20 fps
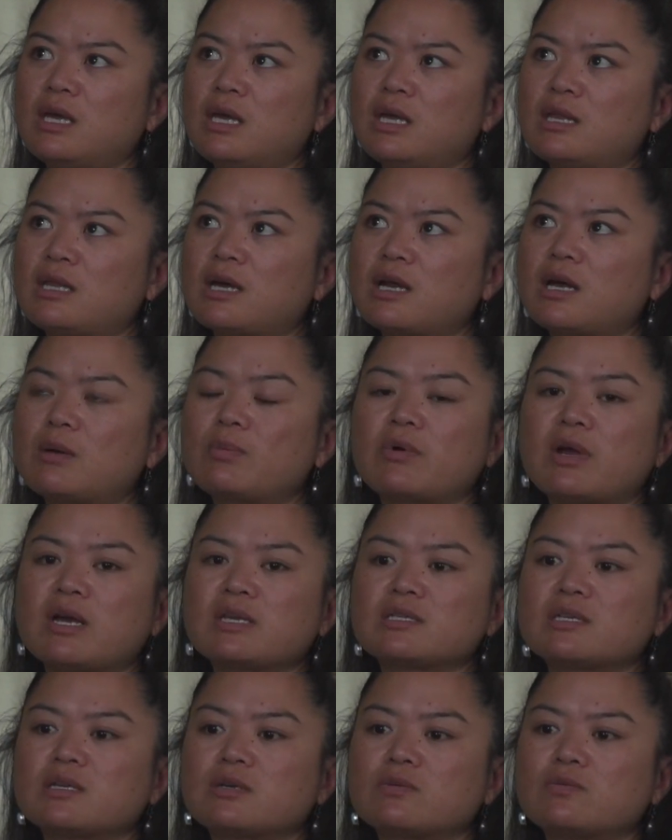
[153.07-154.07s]
And that
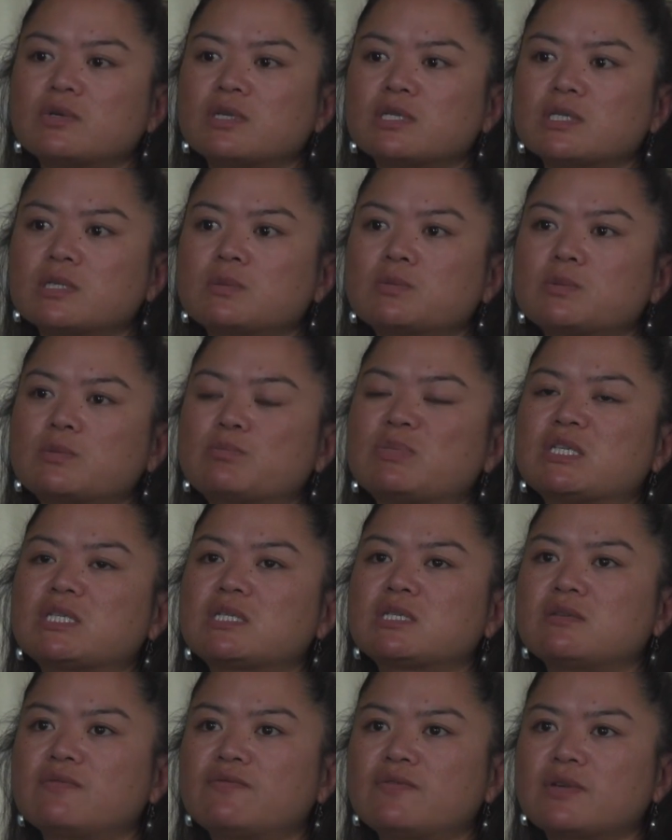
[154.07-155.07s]
uprising was
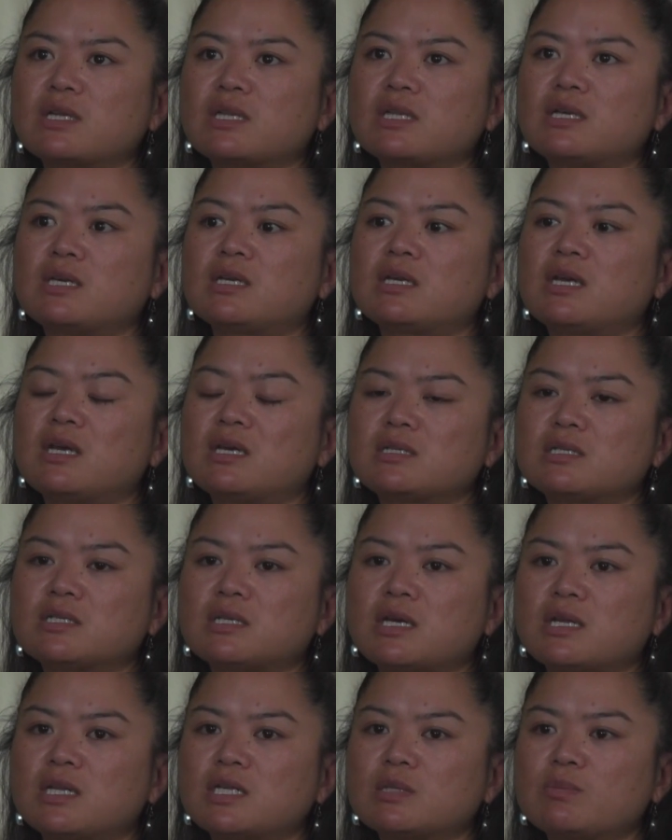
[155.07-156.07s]
specifically against
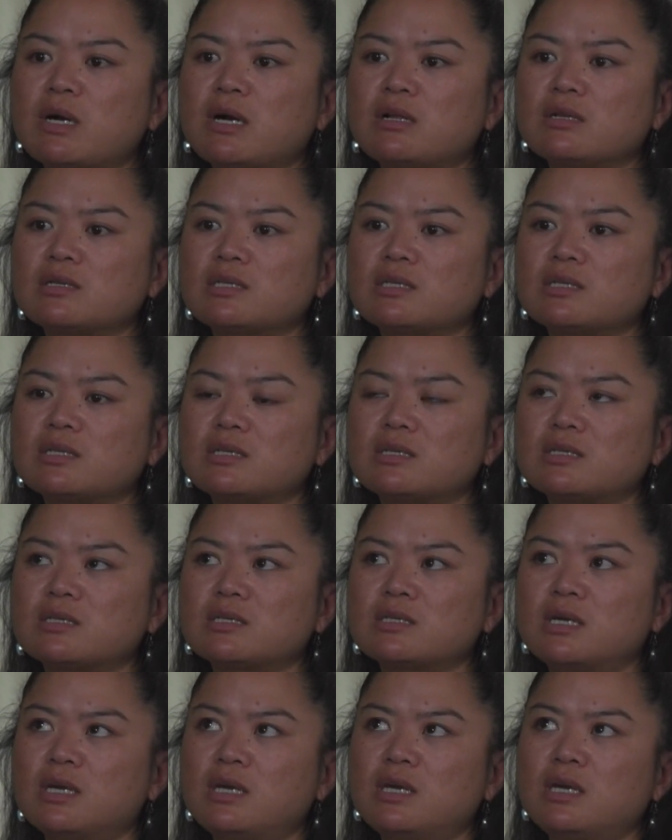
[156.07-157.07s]
Chinese
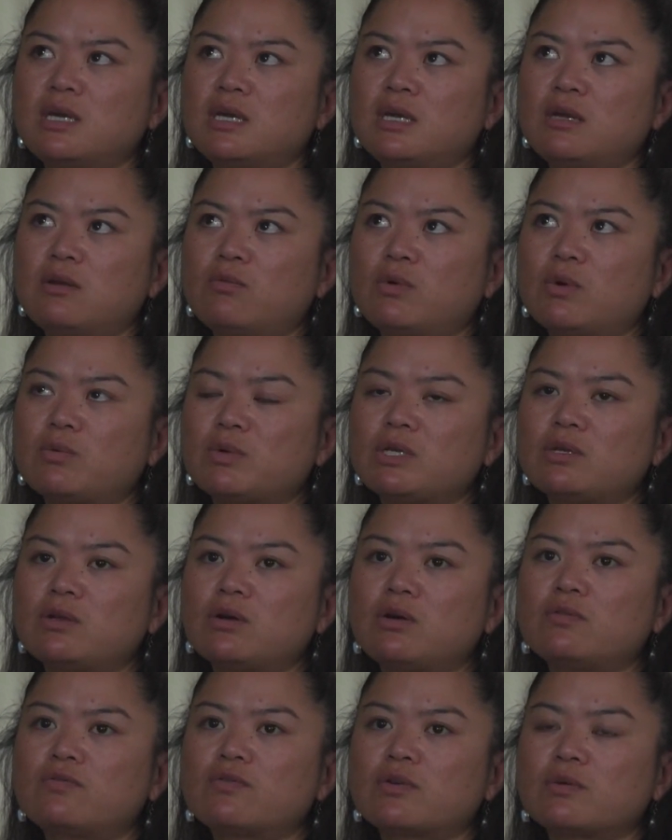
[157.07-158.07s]
policies. What we
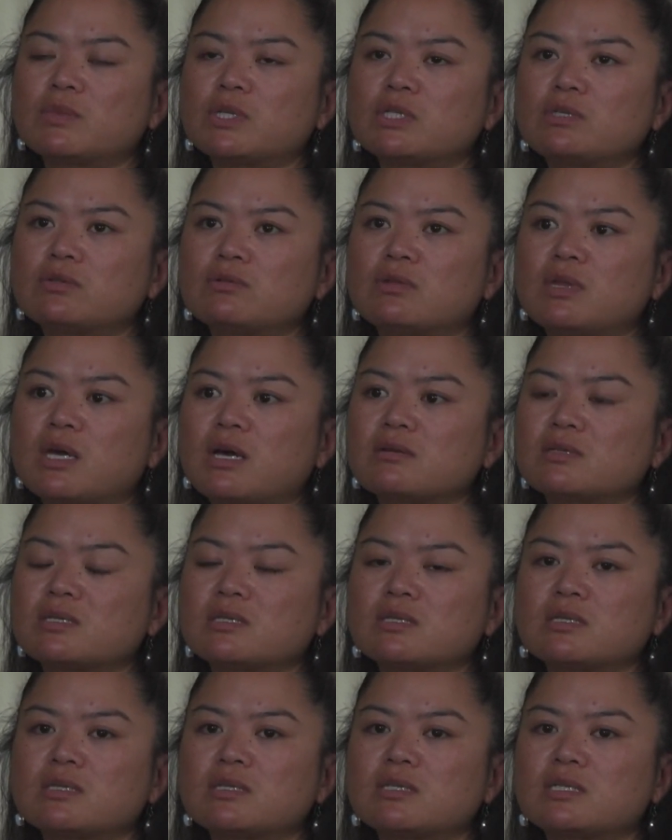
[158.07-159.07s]
know from the
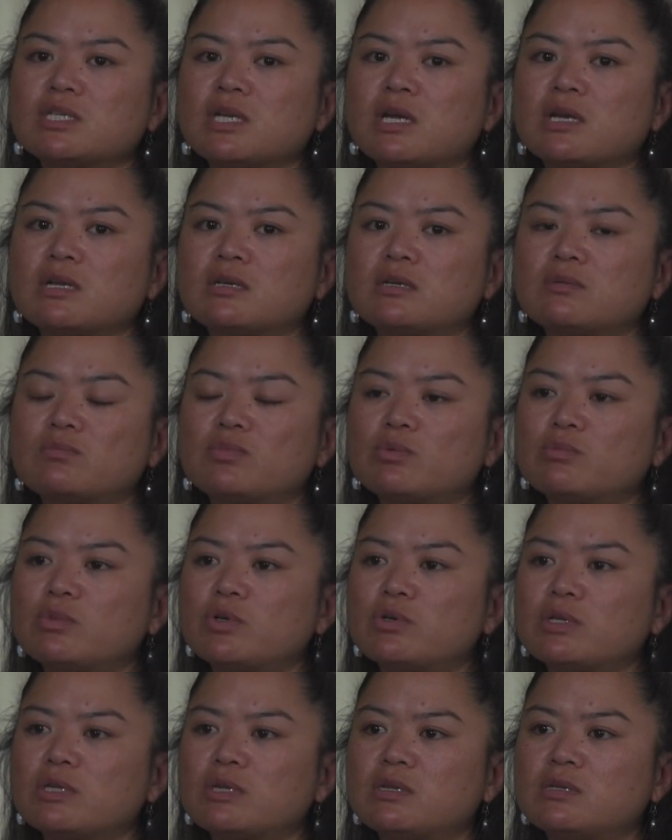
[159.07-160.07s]
2000s is China
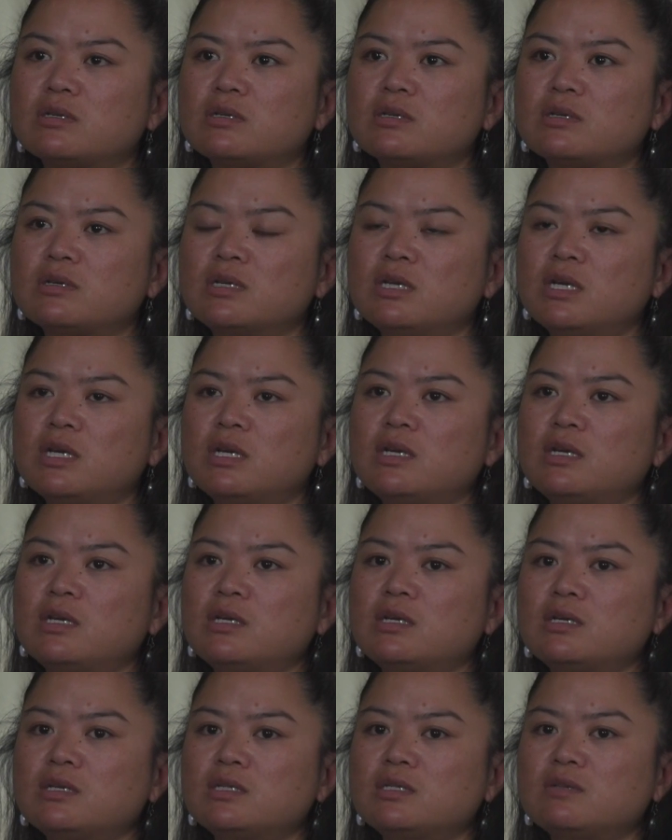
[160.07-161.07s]
promoted the
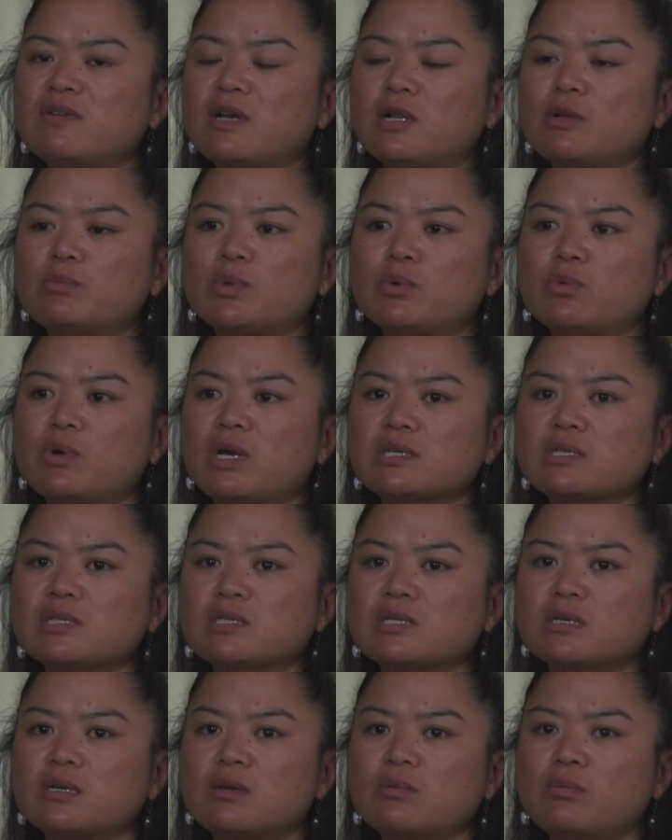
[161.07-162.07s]
Develop the West